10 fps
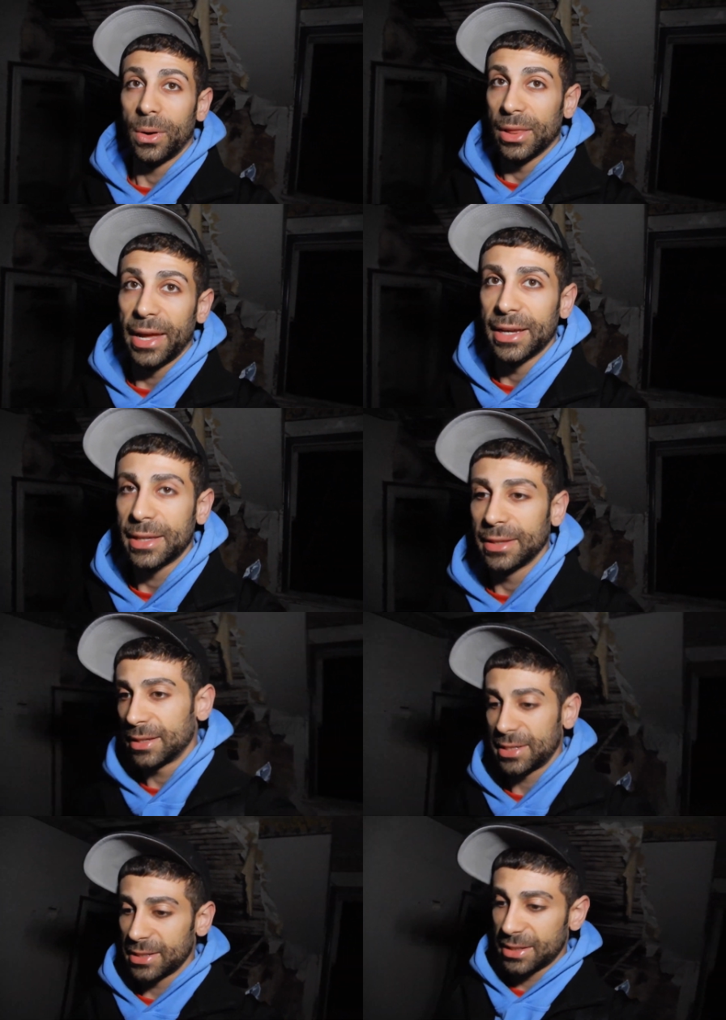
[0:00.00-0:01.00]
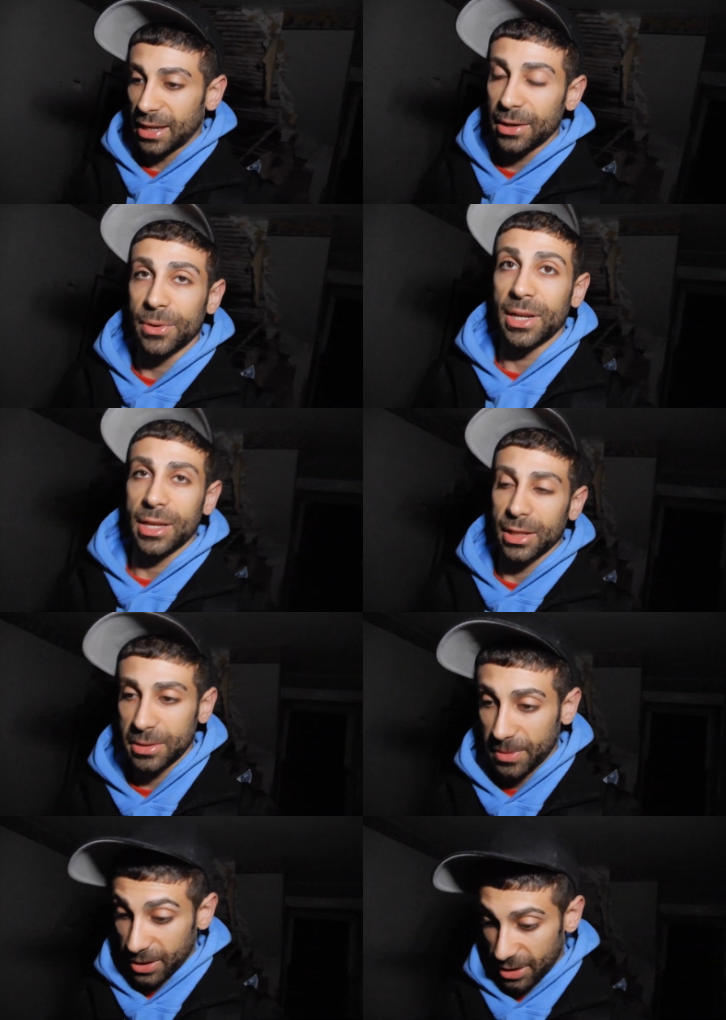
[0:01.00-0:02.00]
like, this is getting
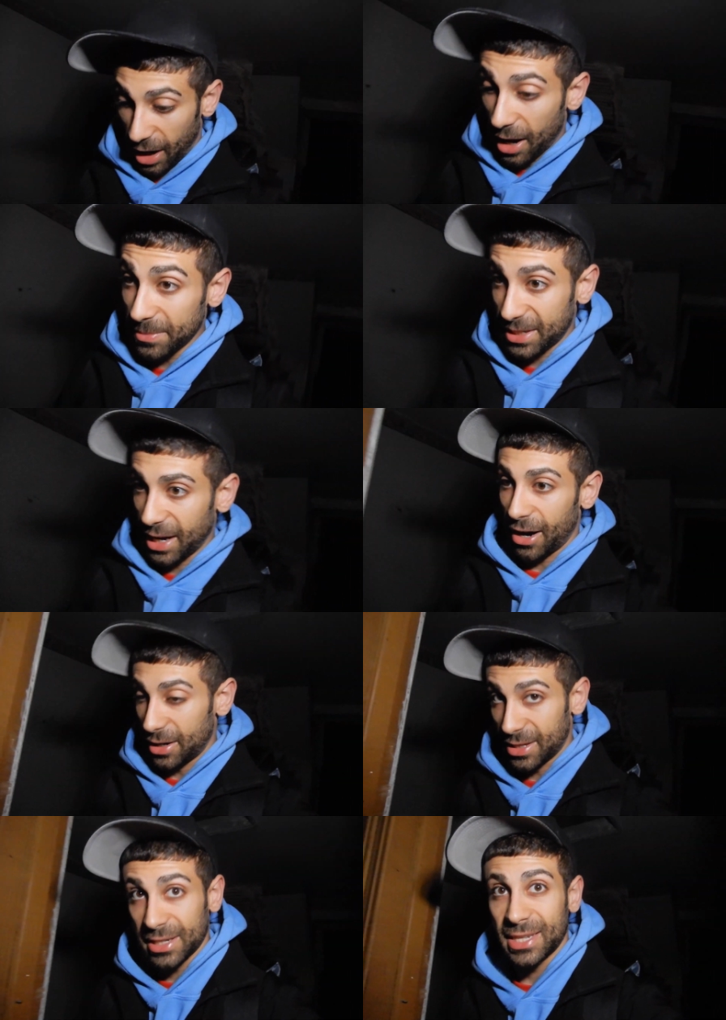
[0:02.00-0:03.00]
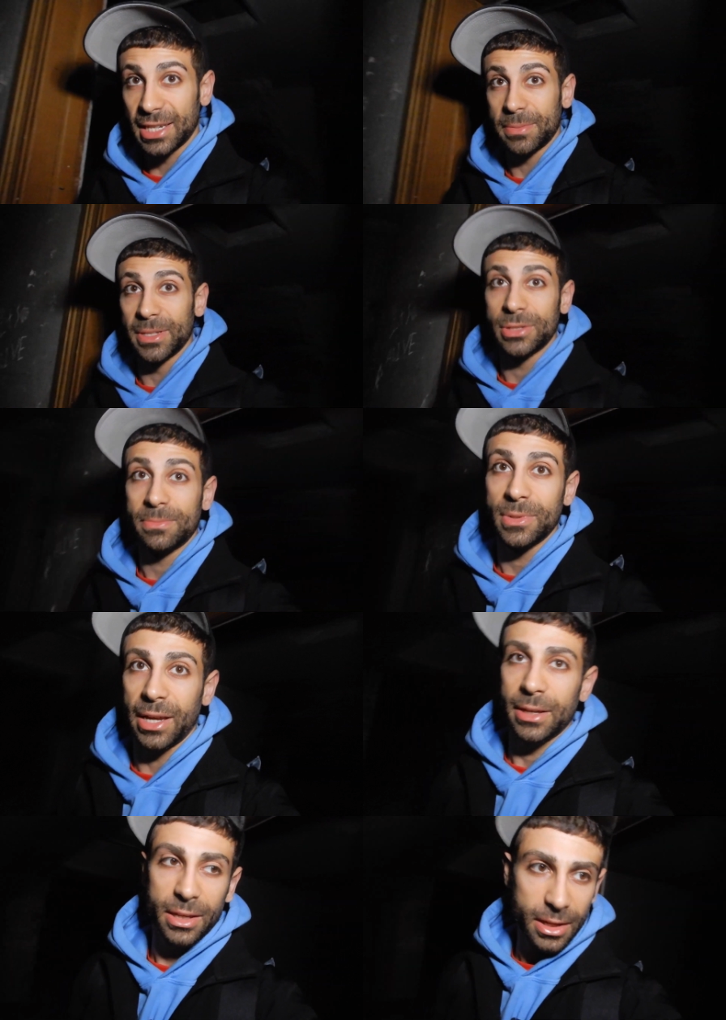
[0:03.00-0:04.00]
ridiculous because I'm scared. This thing's been,
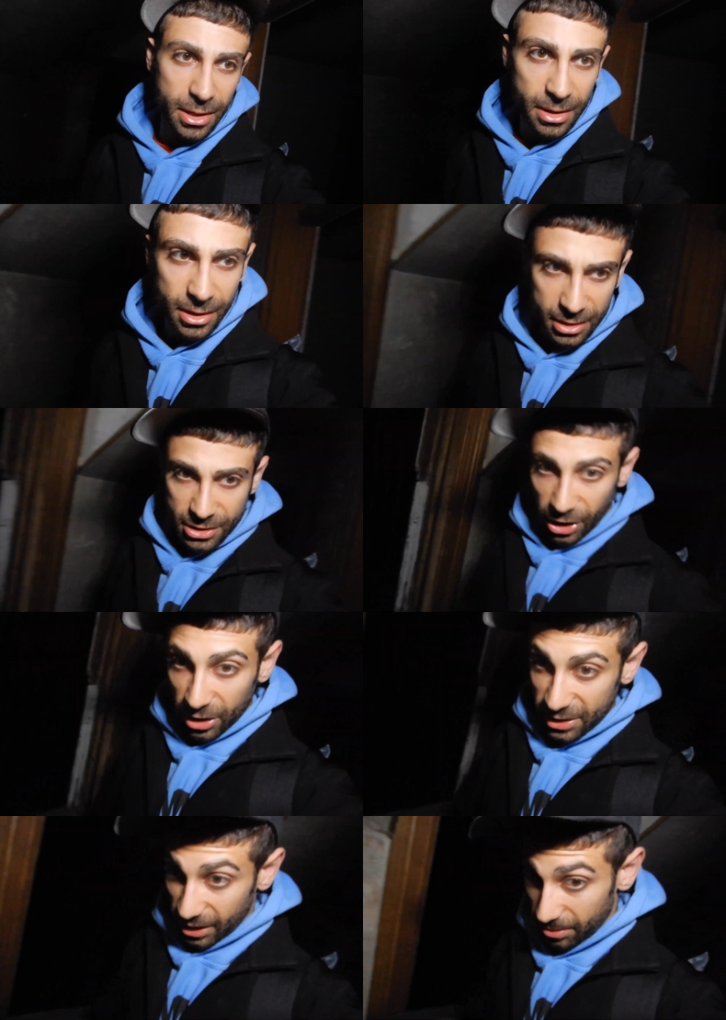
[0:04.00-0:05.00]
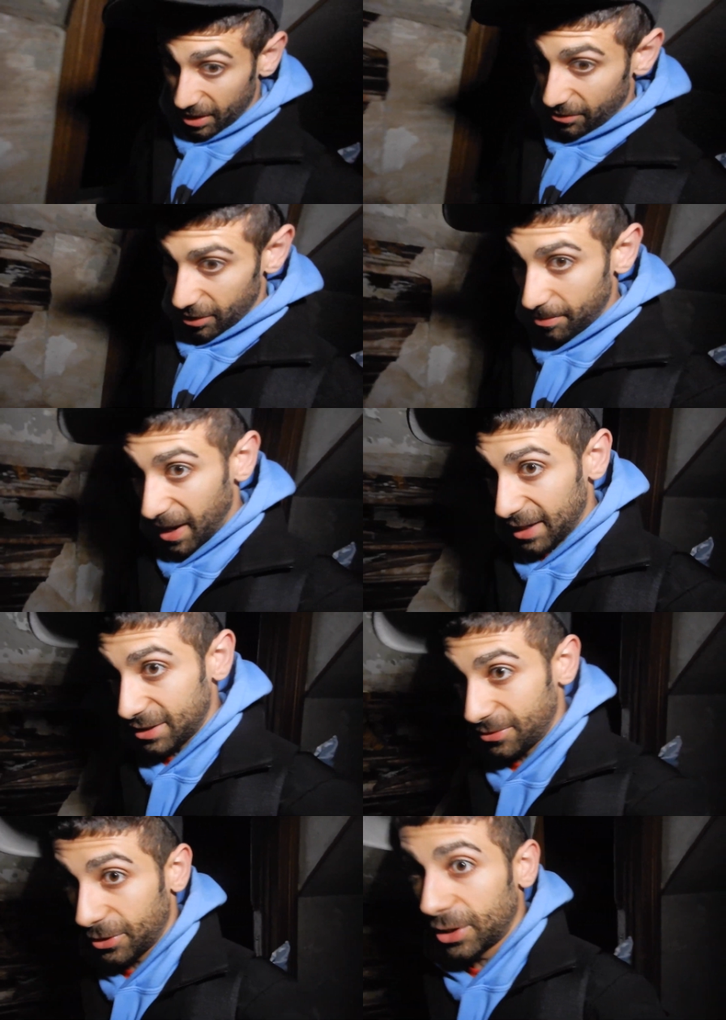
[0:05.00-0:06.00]
like, taunting me for the
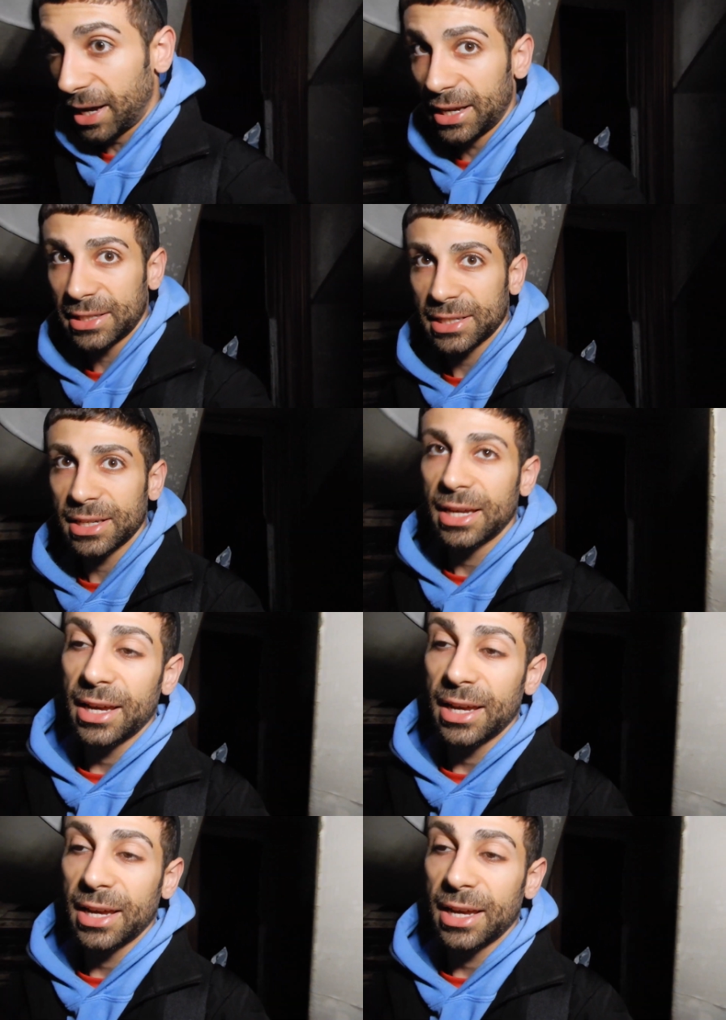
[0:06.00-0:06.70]
past few days,